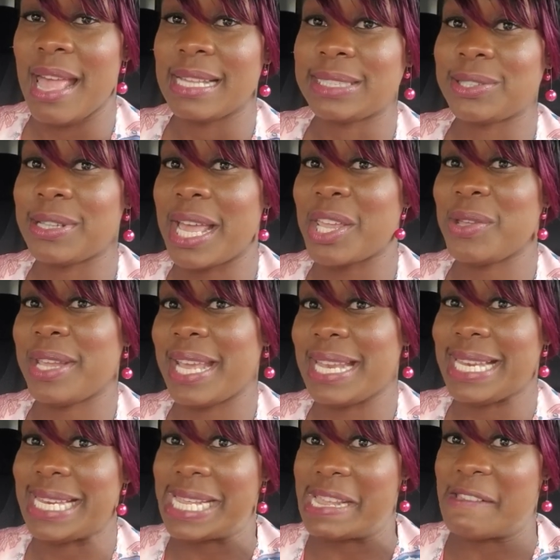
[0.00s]
so that you can
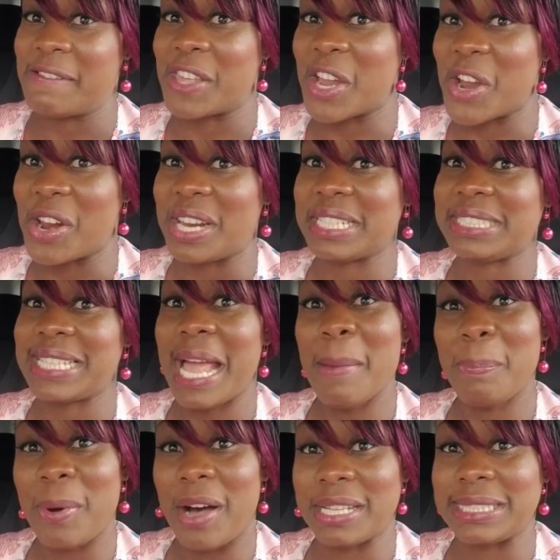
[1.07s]
leave the earliest
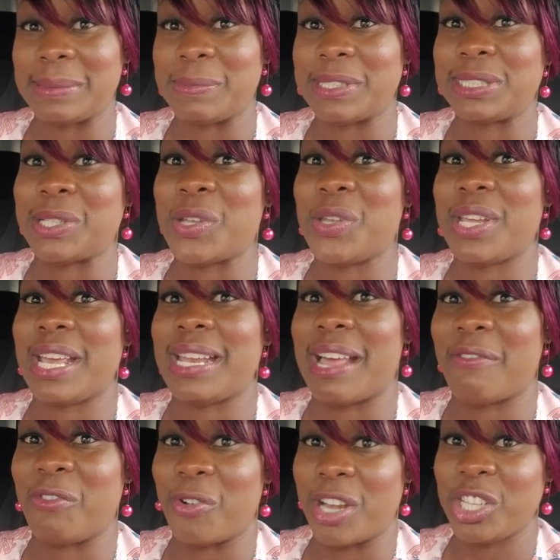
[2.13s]
time possible so you can
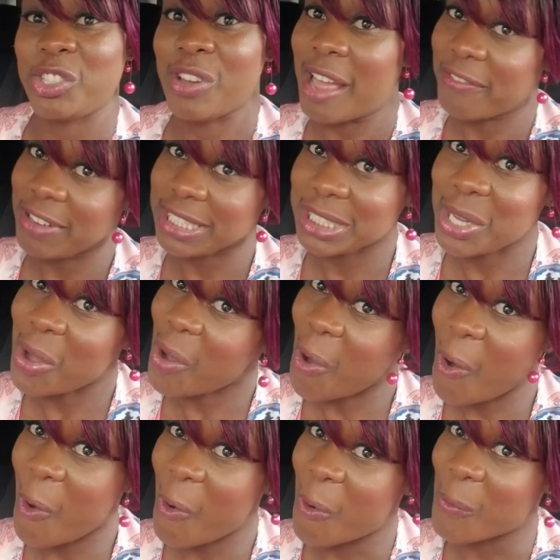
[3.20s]
avoid traffic to go
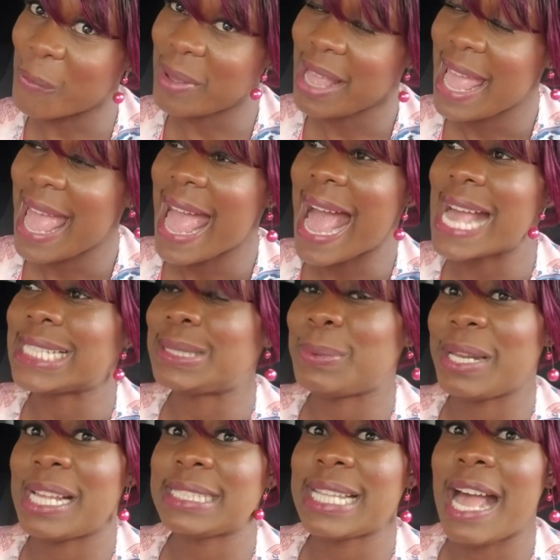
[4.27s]
home as
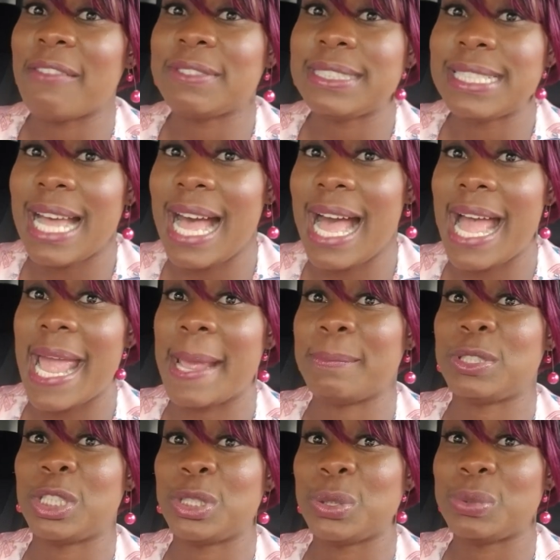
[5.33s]
well as have
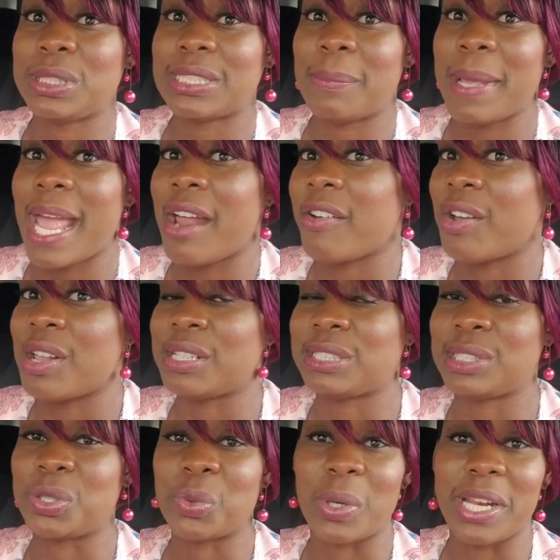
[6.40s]
time to do some
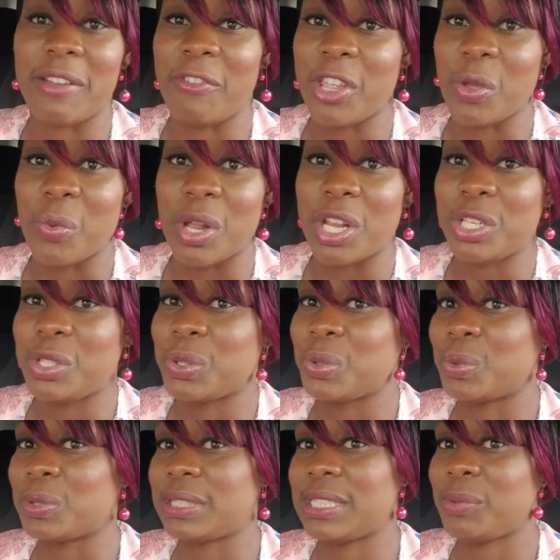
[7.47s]
errands, do whatever you want to
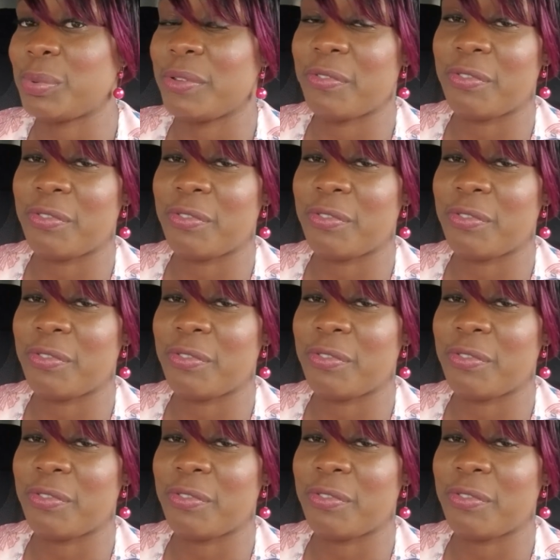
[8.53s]
do, sit with